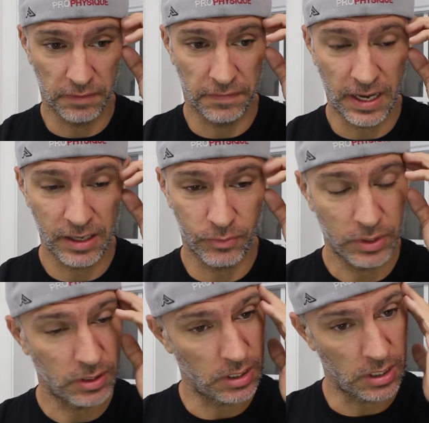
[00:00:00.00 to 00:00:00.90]
a flight
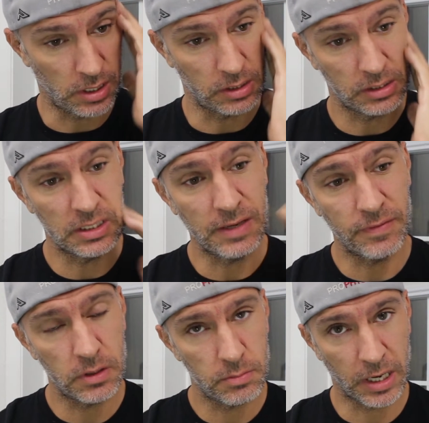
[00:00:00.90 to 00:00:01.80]
with
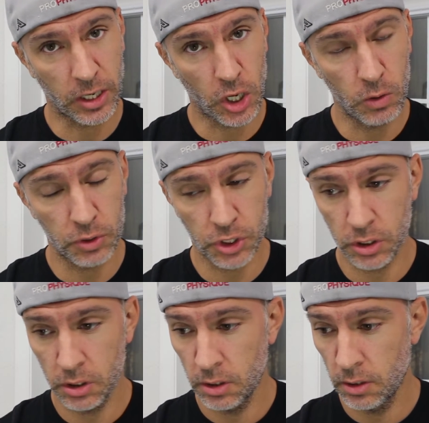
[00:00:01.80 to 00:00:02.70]
Steven, my coach,